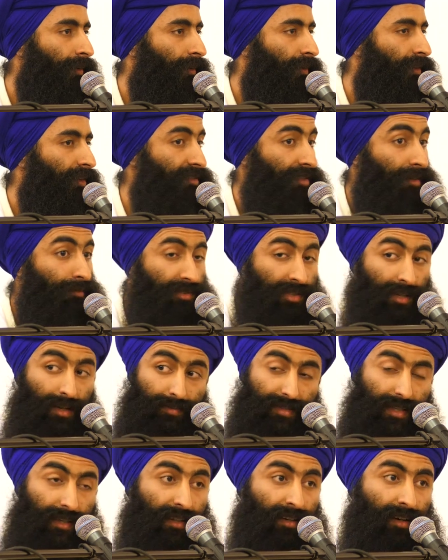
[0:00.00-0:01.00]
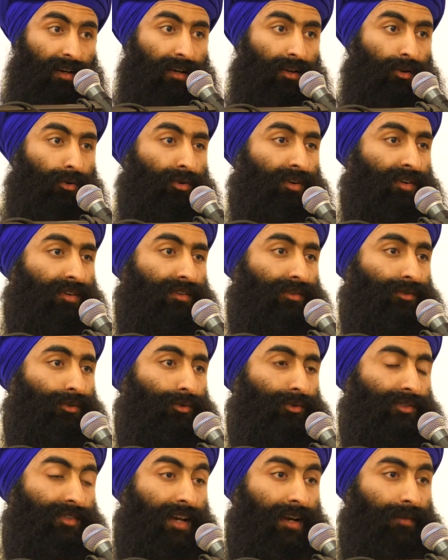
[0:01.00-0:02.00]
Sometimes I can't look
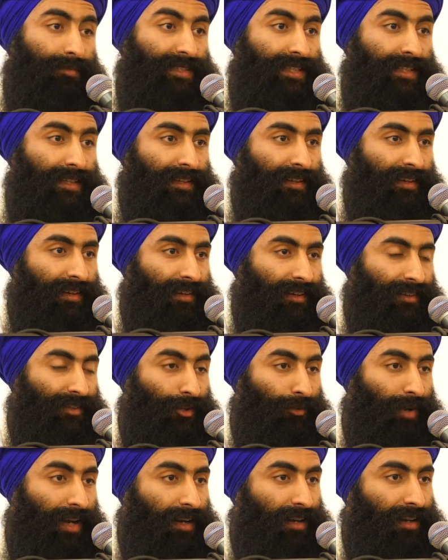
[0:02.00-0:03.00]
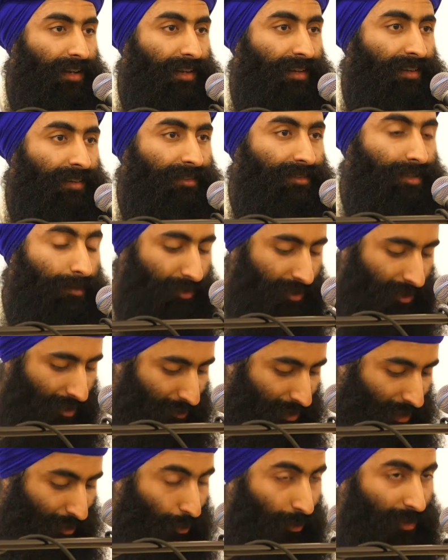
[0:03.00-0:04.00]
Guru Sahib Ji directly.
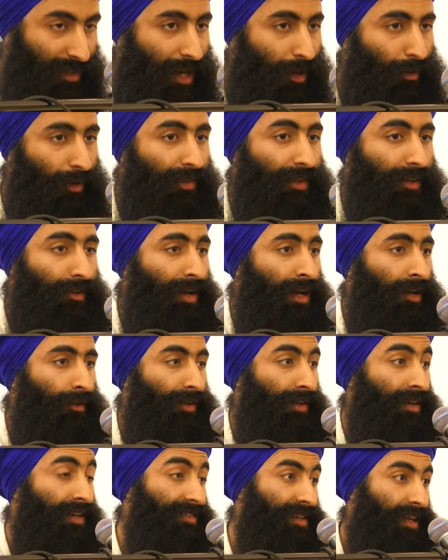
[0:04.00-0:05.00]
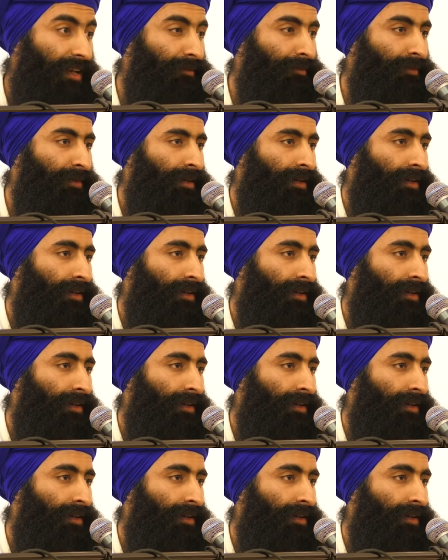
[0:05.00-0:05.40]
Sometimes I look down at the ground and I tell him.